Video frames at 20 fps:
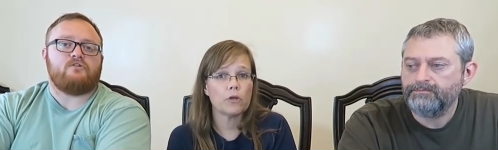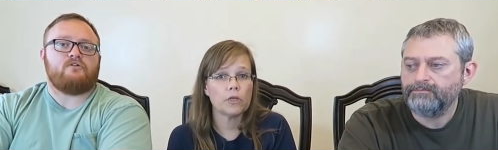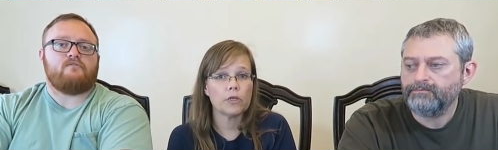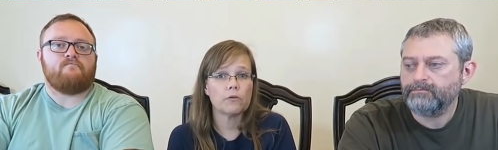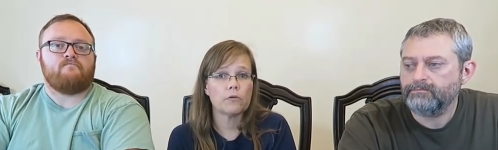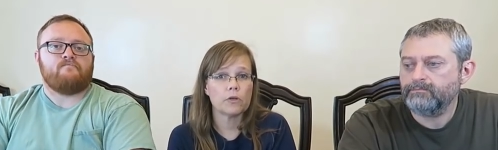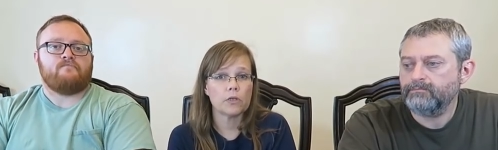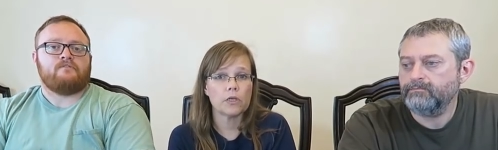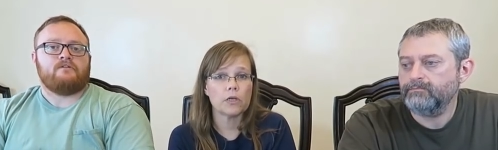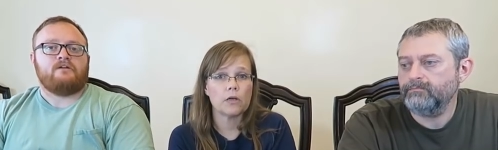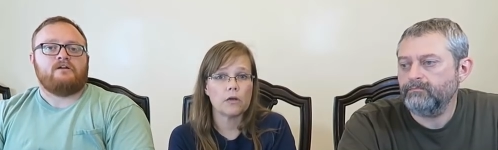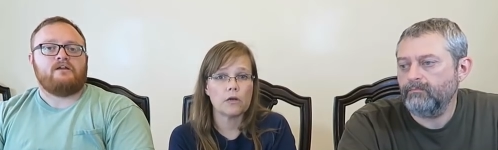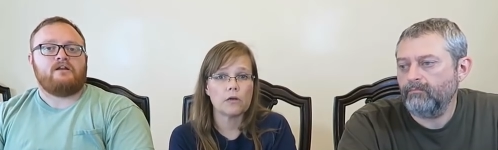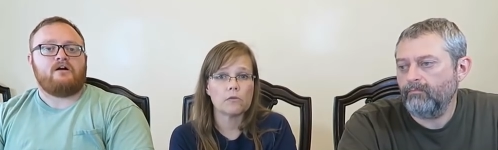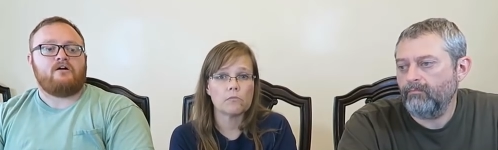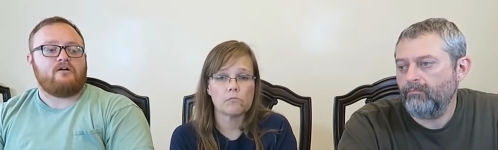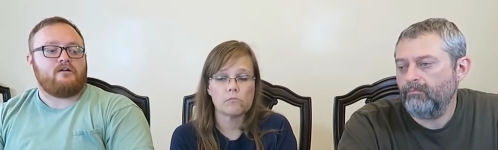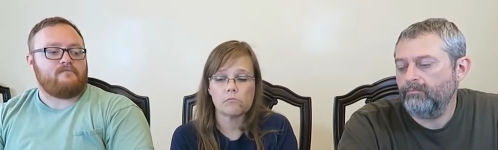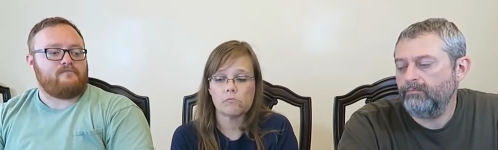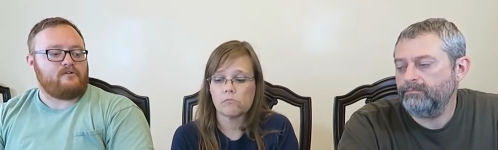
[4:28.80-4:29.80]
Speaker 1: really really are.
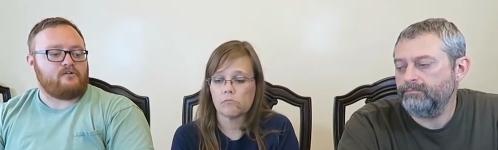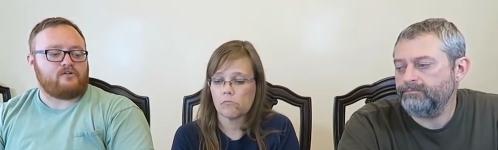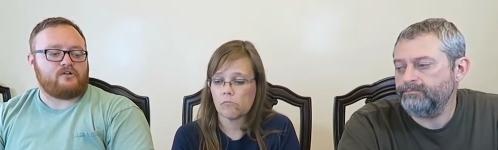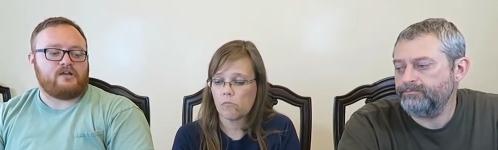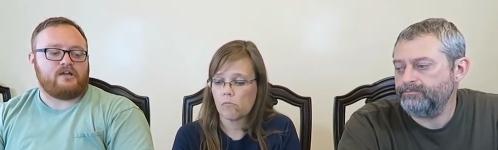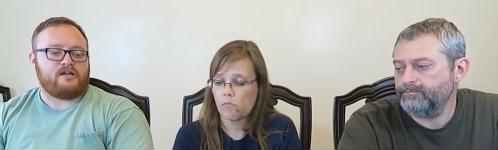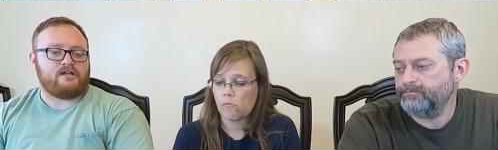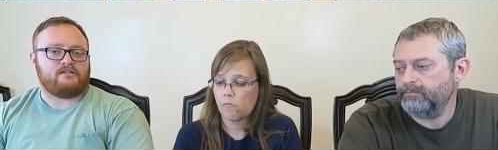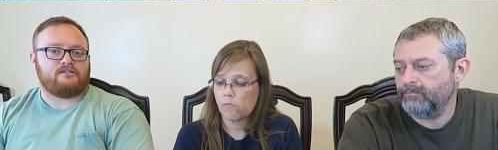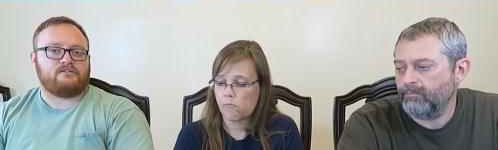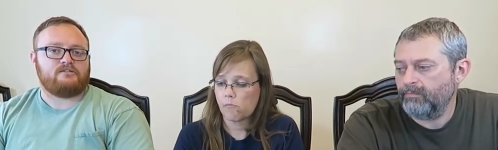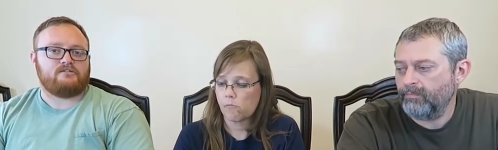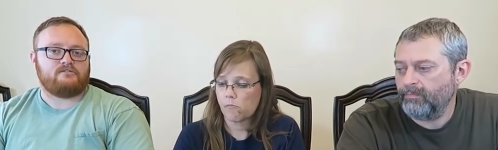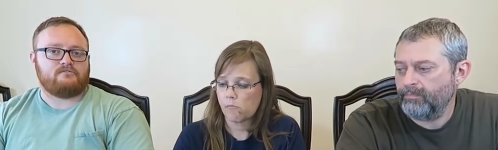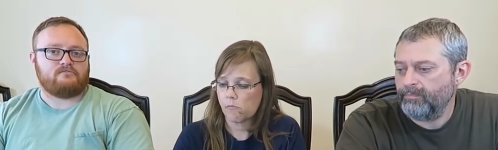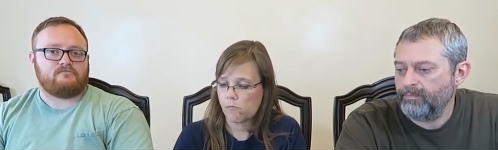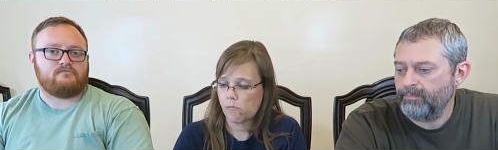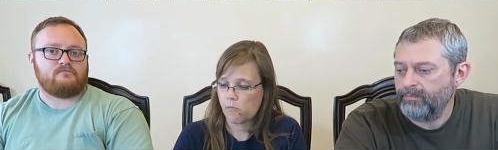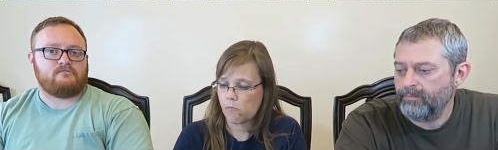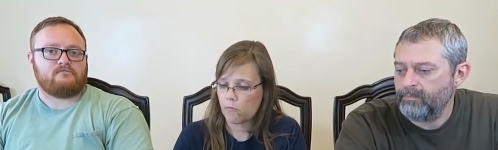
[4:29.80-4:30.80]
You know, if your
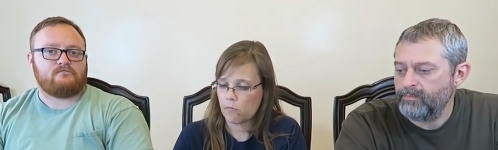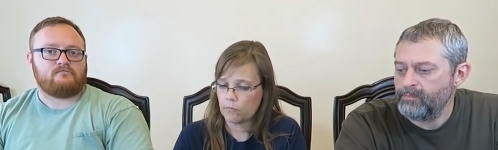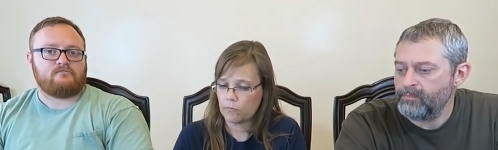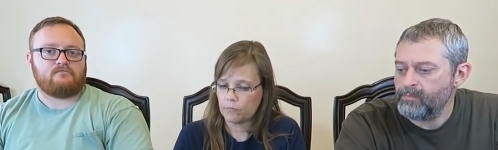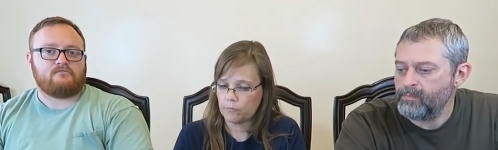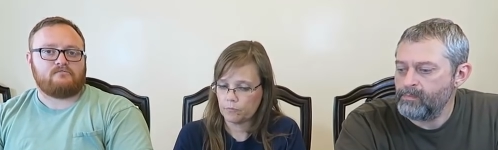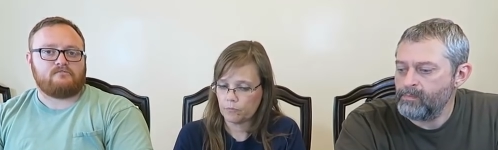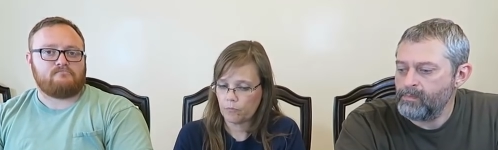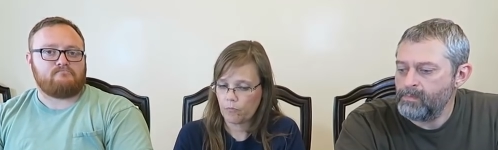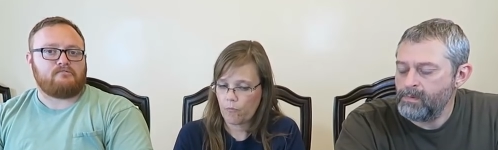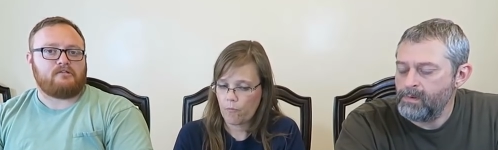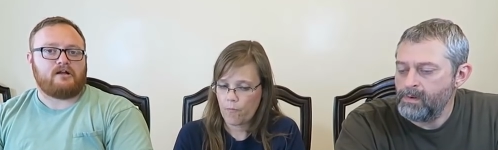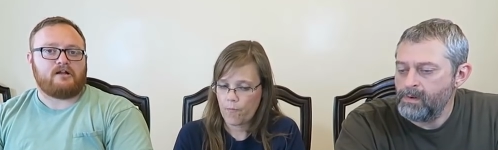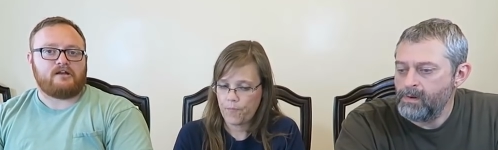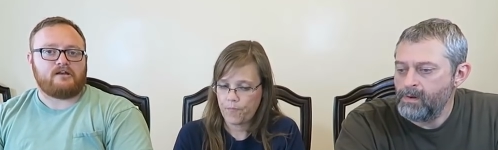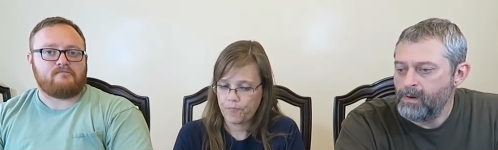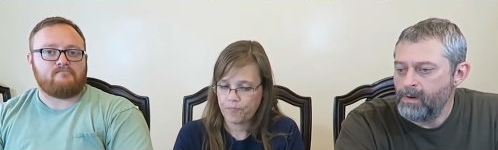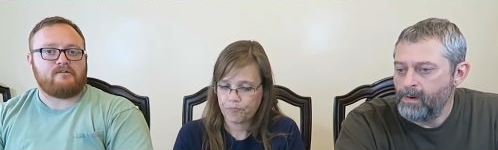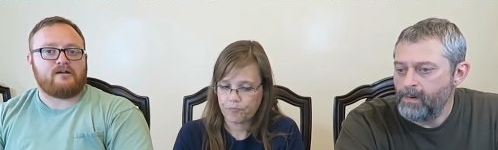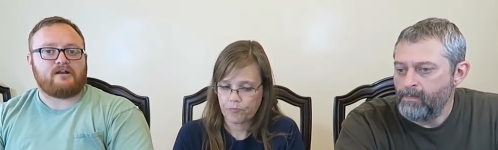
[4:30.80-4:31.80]
kids
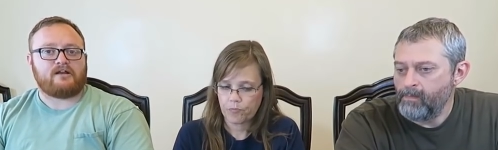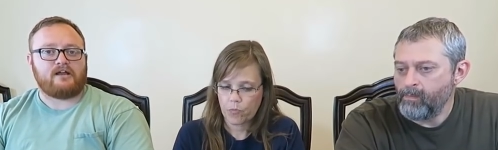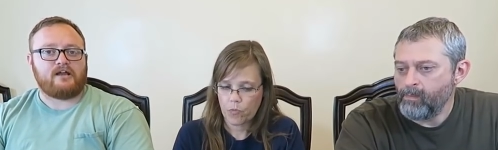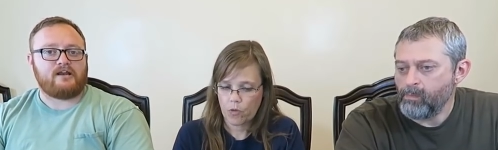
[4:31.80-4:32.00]
complaining about a